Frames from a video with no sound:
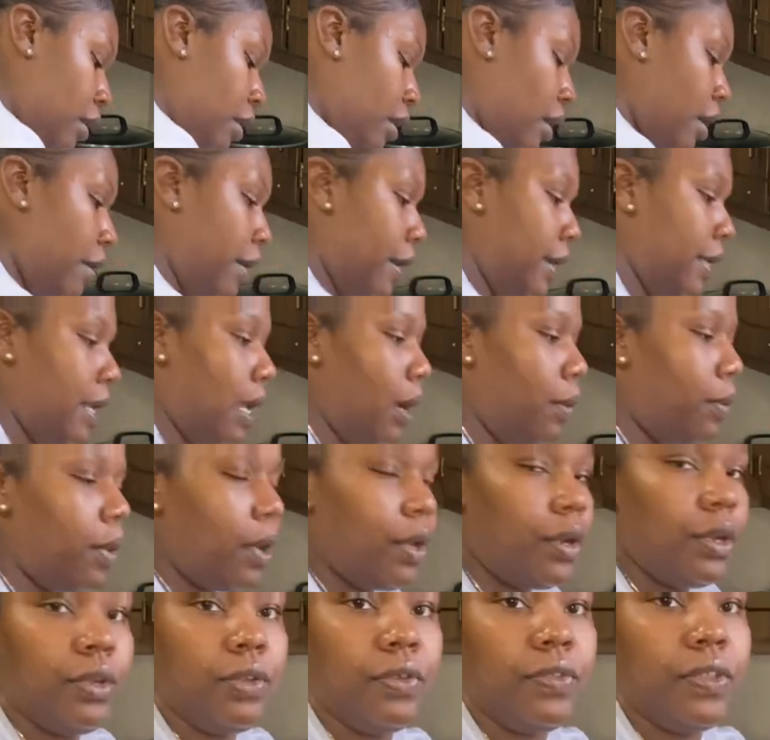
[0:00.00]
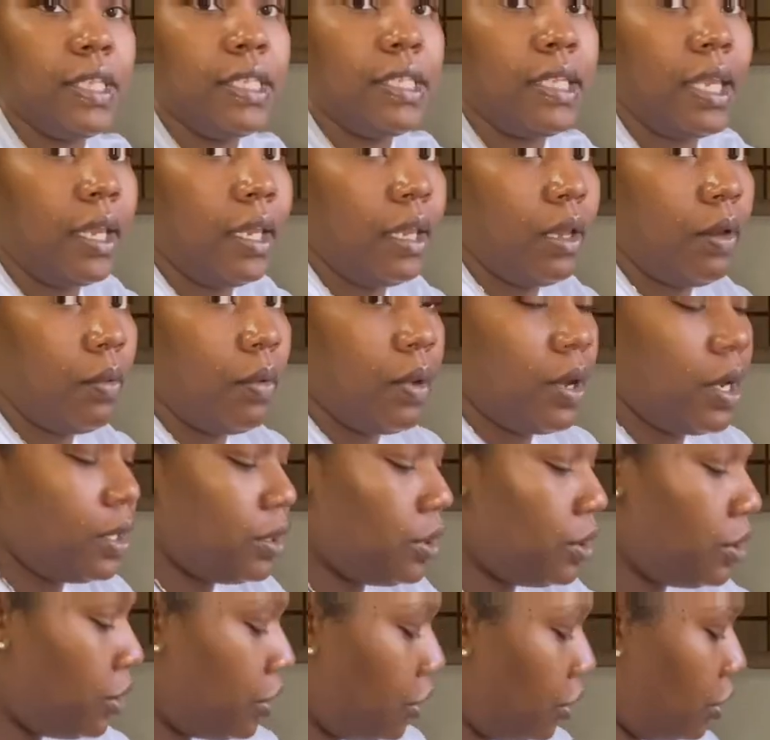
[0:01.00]
all right, now we're gonna do the second
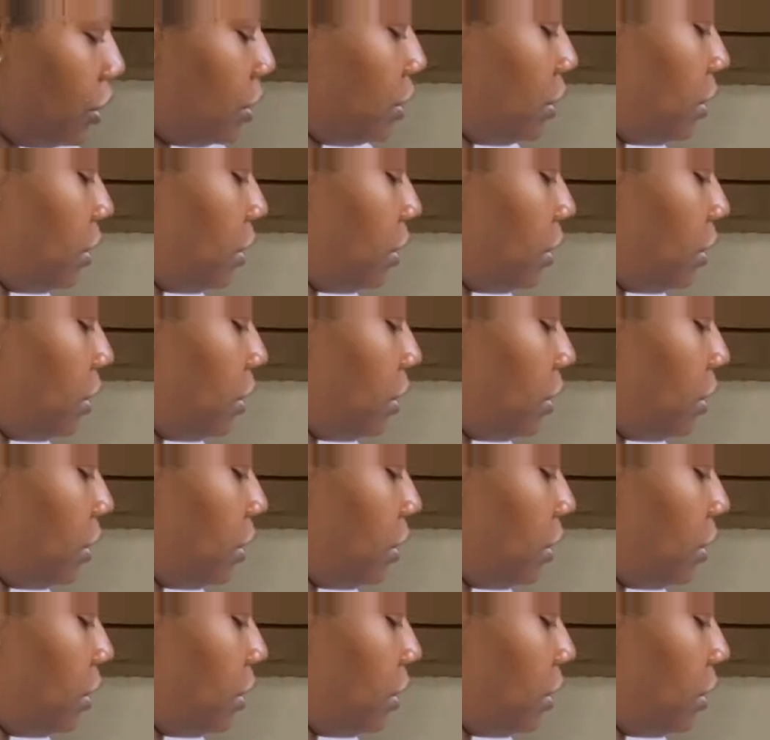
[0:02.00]
wash,